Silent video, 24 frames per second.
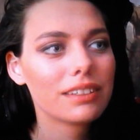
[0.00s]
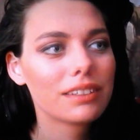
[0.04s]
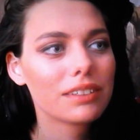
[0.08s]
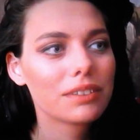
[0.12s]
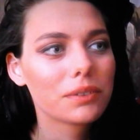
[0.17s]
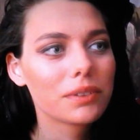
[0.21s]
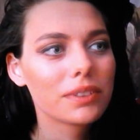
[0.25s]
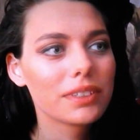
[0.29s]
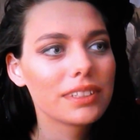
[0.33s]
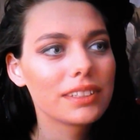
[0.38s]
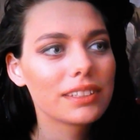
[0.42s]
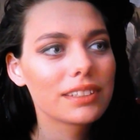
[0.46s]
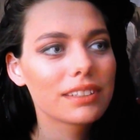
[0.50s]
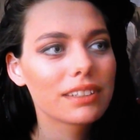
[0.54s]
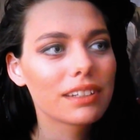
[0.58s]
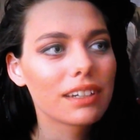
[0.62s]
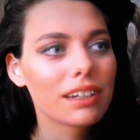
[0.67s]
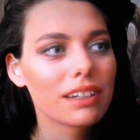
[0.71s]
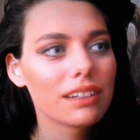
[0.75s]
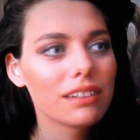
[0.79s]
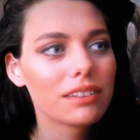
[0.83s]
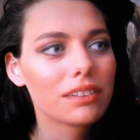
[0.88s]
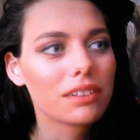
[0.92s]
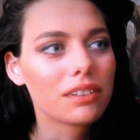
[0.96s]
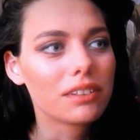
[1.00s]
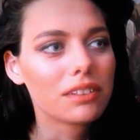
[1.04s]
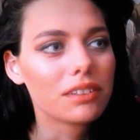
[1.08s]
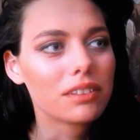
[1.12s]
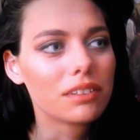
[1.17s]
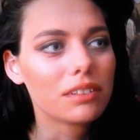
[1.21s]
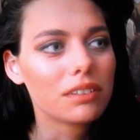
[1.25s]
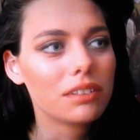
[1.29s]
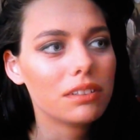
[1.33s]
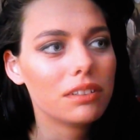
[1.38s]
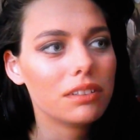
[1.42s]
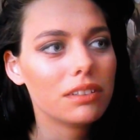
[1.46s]
well, he's kind
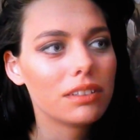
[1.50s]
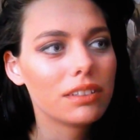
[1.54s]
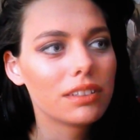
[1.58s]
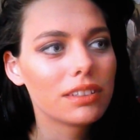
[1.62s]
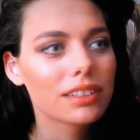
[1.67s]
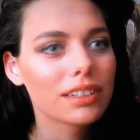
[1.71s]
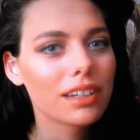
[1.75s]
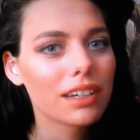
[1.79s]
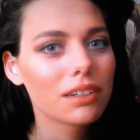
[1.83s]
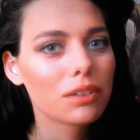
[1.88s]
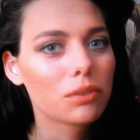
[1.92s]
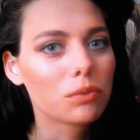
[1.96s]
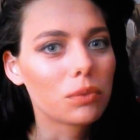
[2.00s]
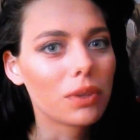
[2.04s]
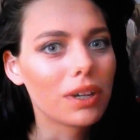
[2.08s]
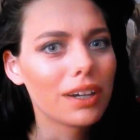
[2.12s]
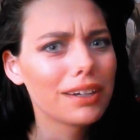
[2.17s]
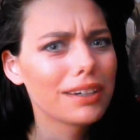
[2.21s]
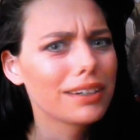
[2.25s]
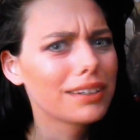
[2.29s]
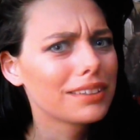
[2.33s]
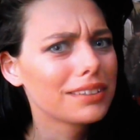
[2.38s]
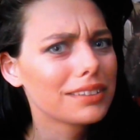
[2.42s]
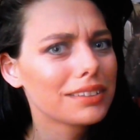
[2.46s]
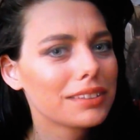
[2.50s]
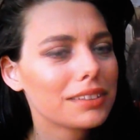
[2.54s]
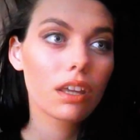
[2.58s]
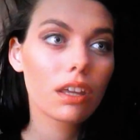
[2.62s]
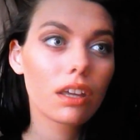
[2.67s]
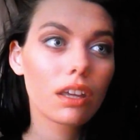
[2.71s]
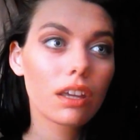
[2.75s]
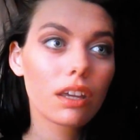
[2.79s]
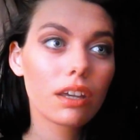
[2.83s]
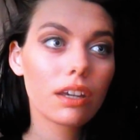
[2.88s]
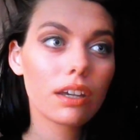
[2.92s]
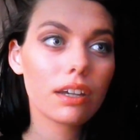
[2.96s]
of kind of right.
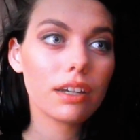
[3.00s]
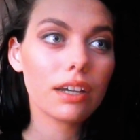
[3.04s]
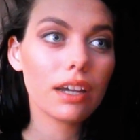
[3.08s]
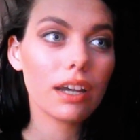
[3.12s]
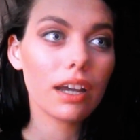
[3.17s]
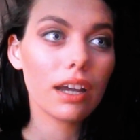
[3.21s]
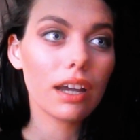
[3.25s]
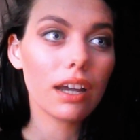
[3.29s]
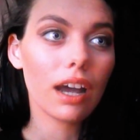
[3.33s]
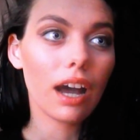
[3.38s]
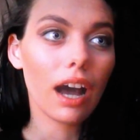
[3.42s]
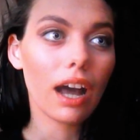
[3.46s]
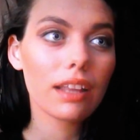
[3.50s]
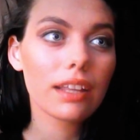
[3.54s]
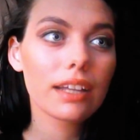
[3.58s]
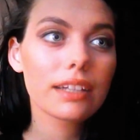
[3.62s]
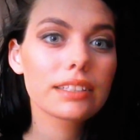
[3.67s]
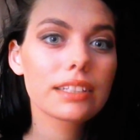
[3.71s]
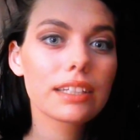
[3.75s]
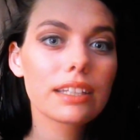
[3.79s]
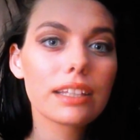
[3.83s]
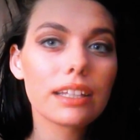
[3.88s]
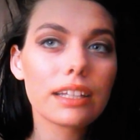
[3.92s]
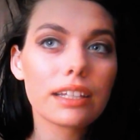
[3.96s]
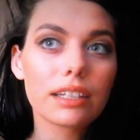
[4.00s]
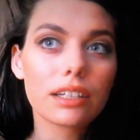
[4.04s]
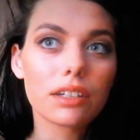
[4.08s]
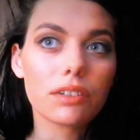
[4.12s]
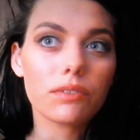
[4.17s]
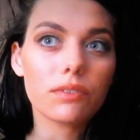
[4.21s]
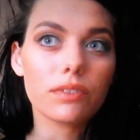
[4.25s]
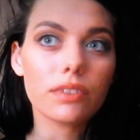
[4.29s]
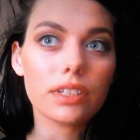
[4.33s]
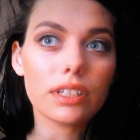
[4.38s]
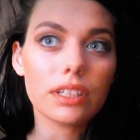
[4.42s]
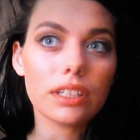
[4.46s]
I like to think of
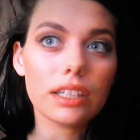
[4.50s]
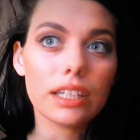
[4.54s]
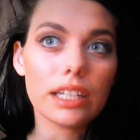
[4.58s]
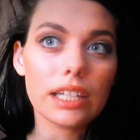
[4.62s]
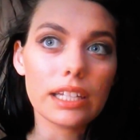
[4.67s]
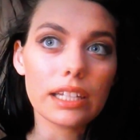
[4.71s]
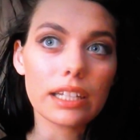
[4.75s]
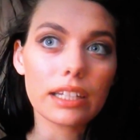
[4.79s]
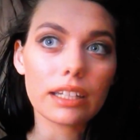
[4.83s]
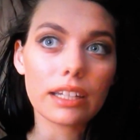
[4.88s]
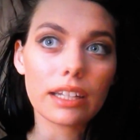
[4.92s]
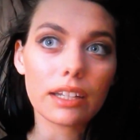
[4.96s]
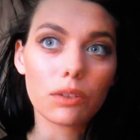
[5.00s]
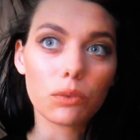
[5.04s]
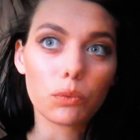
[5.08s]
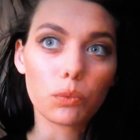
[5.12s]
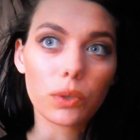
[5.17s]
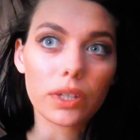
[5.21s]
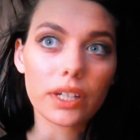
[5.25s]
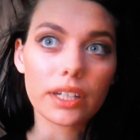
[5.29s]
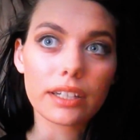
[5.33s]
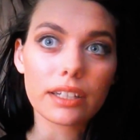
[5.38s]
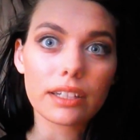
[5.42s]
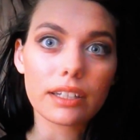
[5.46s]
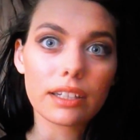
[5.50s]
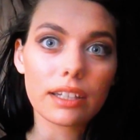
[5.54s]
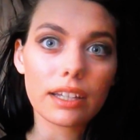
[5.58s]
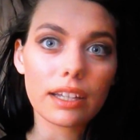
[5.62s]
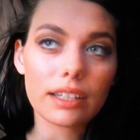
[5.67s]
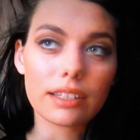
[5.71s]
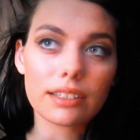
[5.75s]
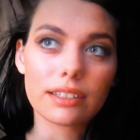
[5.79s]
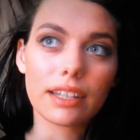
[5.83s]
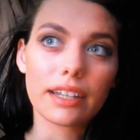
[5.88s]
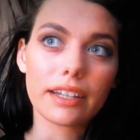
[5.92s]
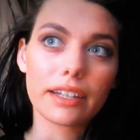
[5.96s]
Negan and Rick
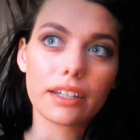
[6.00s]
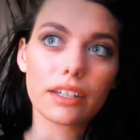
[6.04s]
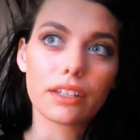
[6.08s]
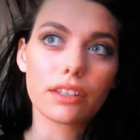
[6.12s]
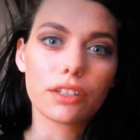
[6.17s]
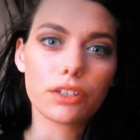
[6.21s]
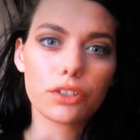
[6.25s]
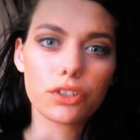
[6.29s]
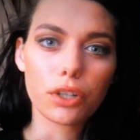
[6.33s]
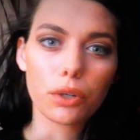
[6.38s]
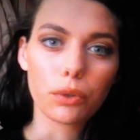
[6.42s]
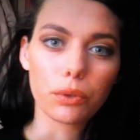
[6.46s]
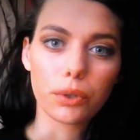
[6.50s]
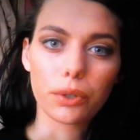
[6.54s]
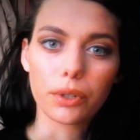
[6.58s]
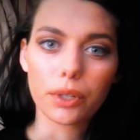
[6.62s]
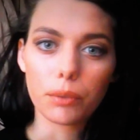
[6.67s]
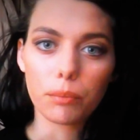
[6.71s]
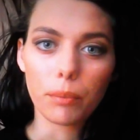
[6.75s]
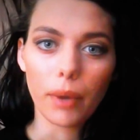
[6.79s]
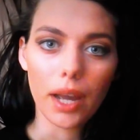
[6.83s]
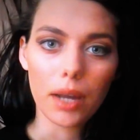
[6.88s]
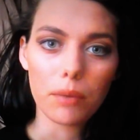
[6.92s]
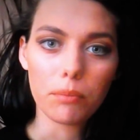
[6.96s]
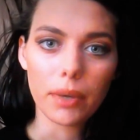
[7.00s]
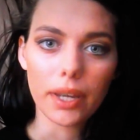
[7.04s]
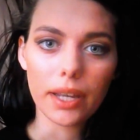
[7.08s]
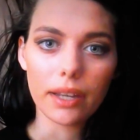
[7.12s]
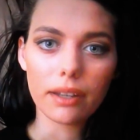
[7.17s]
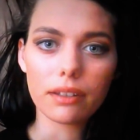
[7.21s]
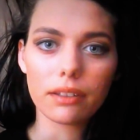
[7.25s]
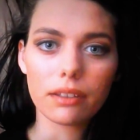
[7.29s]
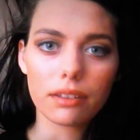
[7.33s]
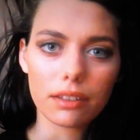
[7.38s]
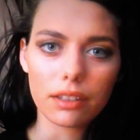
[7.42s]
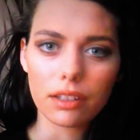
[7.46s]
as like the Joker and
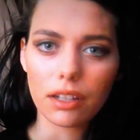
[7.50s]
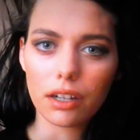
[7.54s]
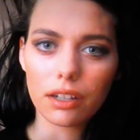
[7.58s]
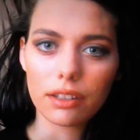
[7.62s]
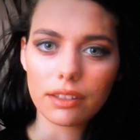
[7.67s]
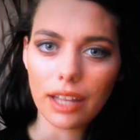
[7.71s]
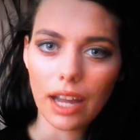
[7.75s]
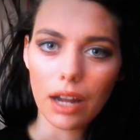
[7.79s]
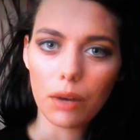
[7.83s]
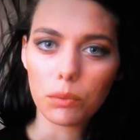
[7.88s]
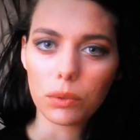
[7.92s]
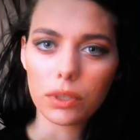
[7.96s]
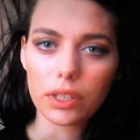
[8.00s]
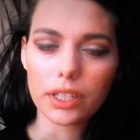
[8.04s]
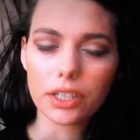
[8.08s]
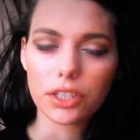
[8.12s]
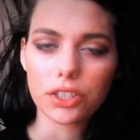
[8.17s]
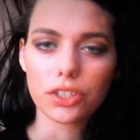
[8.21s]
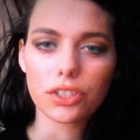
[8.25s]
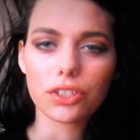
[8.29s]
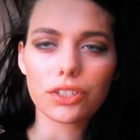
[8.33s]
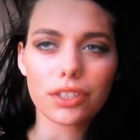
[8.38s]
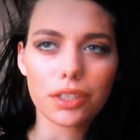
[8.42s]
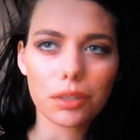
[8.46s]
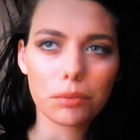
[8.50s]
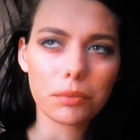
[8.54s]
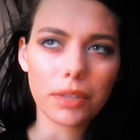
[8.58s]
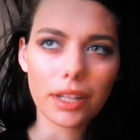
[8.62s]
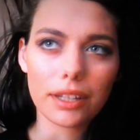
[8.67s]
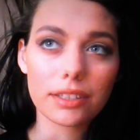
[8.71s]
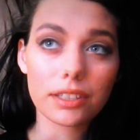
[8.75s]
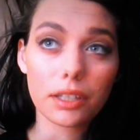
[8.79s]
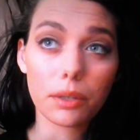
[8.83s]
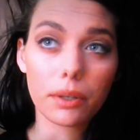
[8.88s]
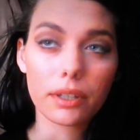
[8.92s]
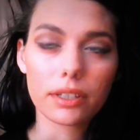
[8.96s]
Batman. That that relationship,
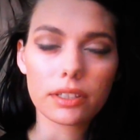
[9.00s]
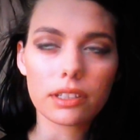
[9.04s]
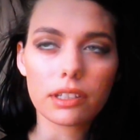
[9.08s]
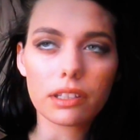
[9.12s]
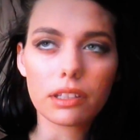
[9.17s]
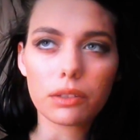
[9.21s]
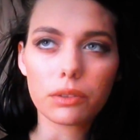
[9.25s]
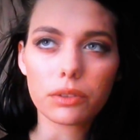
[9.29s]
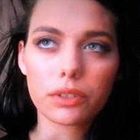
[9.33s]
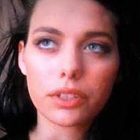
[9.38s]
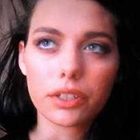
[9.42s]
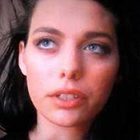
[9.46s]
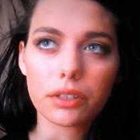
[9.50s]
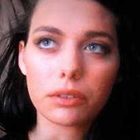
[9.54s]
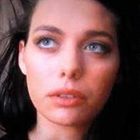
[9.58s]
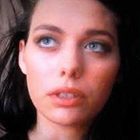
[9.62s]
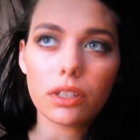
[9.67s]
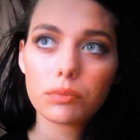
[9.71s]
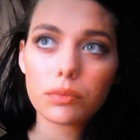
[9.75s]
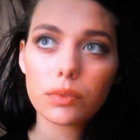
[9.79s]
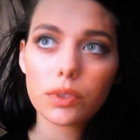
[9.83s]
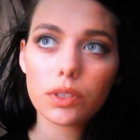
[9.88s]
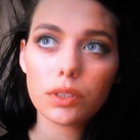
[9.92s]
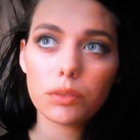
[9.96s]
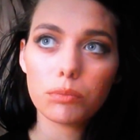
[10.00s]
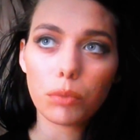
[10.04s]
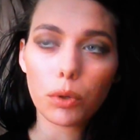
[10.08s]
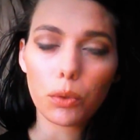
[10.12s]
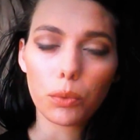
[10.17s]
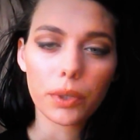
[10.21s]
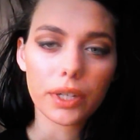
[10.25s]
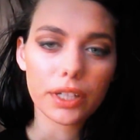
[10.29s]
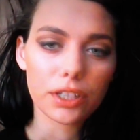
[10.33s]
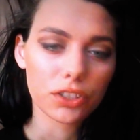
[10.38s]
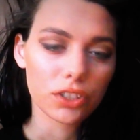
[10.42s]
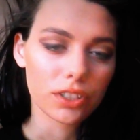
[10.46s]
that's how I see those two. But
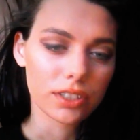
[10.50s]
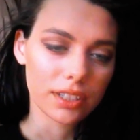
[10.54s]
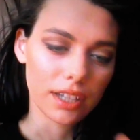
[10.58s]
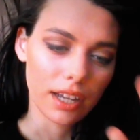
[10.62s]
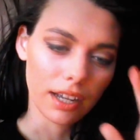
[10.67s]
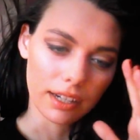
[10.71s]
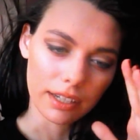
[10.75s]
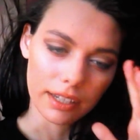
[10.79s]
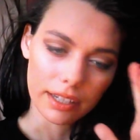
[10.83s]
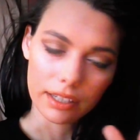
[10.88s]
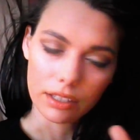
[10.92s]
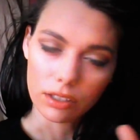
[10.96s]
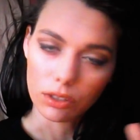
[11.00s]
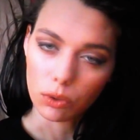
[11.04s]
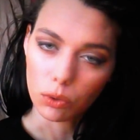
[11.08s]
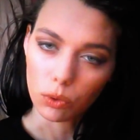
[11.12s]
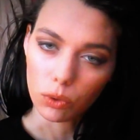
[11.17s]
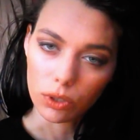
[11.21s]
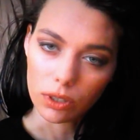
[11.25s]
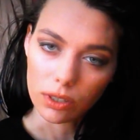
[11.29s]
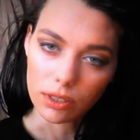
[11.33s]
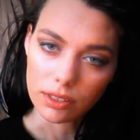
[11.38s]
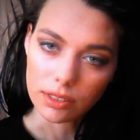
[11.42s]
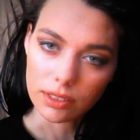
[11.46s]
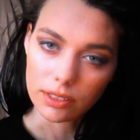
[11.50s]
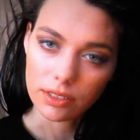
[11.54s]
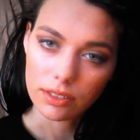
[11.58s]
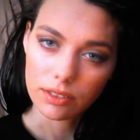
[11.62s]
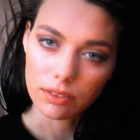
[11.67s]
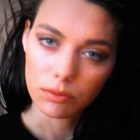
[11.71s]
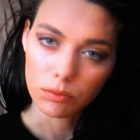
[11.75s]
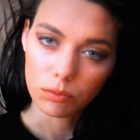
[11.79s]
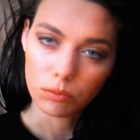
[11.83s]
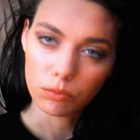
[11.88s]
Rick just kind of ignores